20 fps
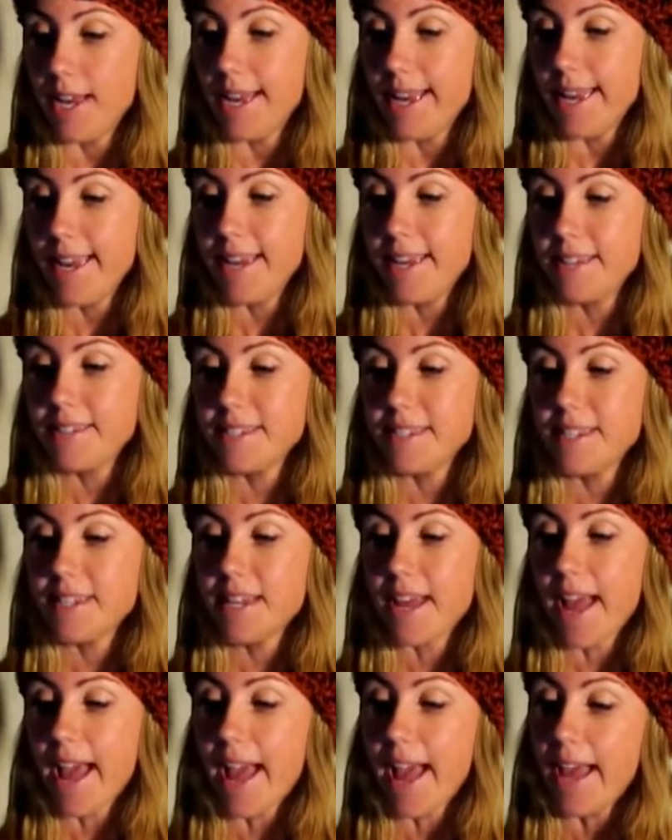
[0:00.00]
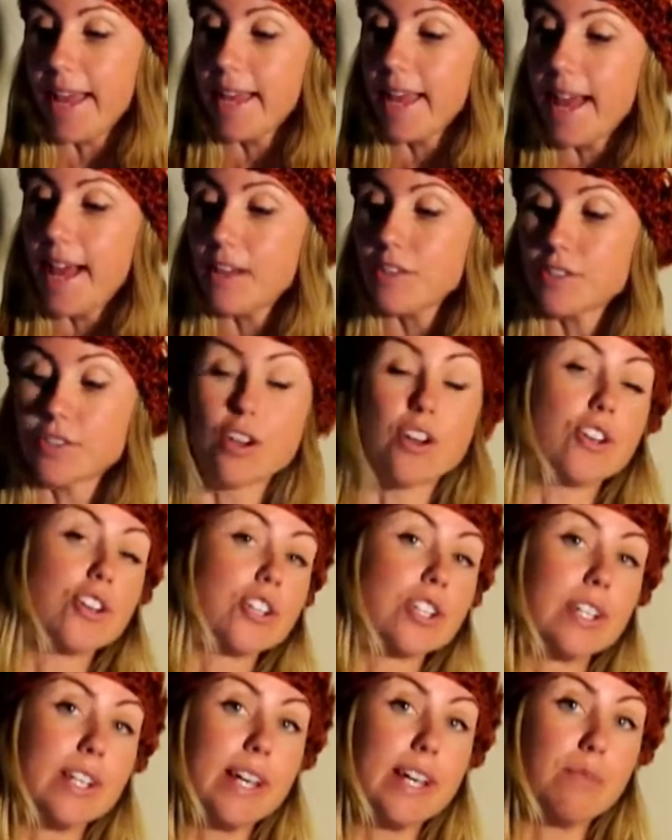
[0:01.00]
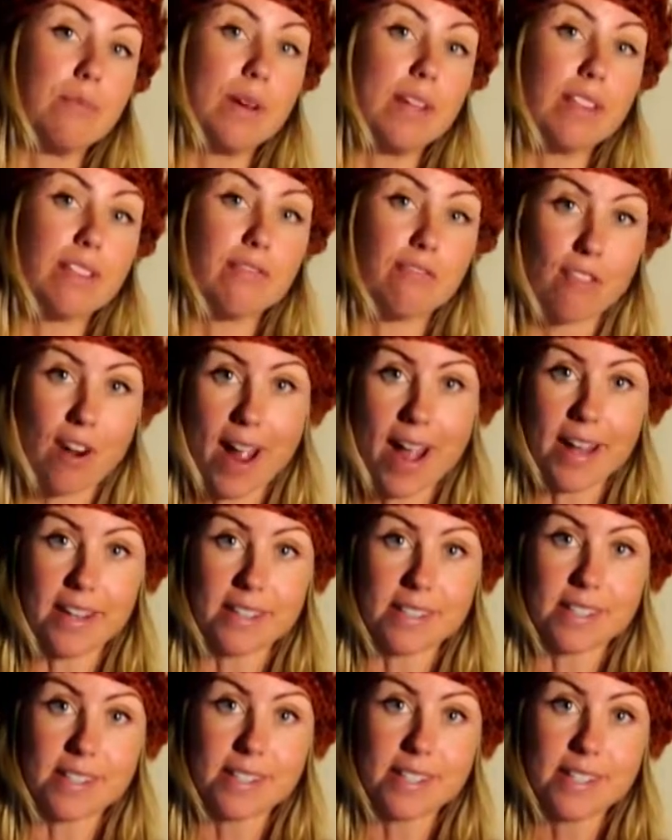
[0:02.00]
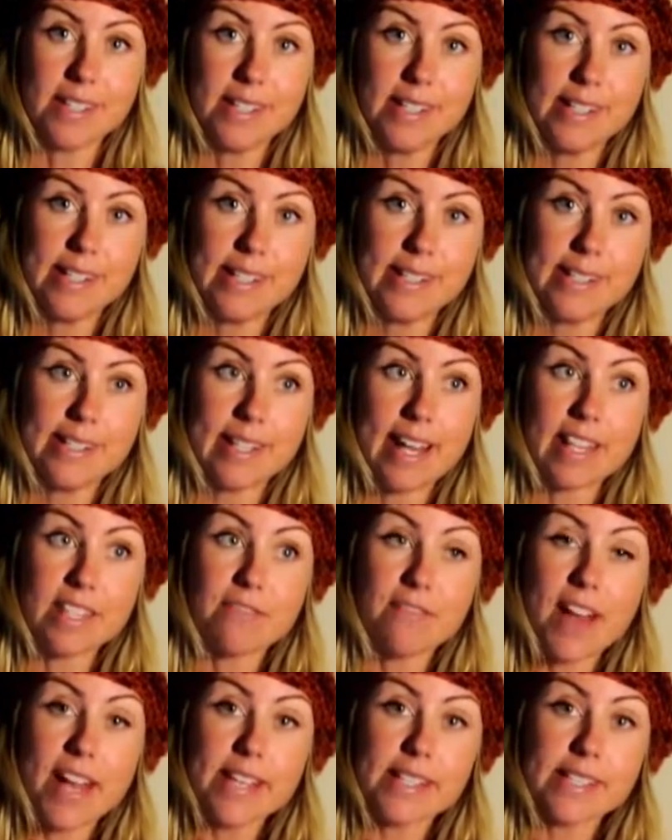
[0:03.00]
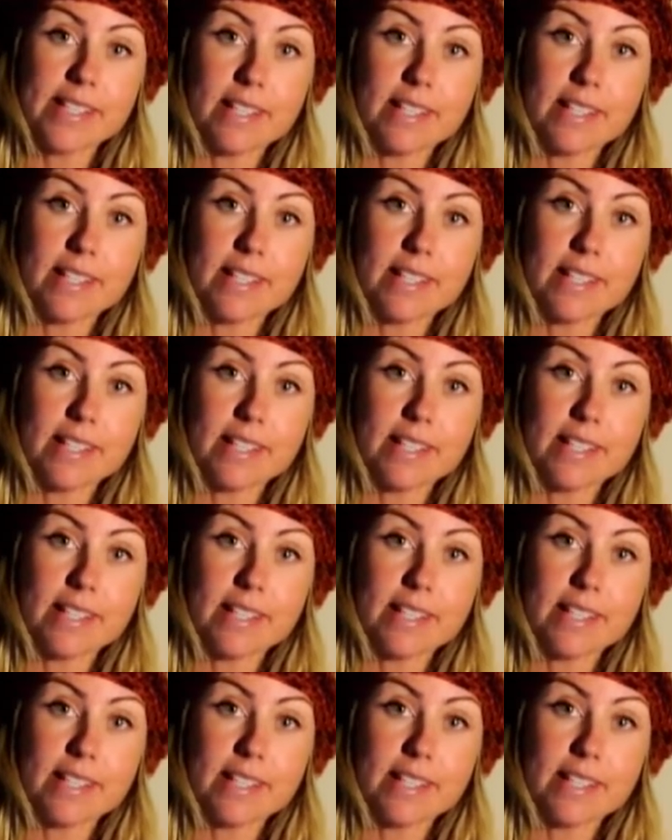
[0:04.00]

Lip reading: easier to hang out socially with friends. Let's face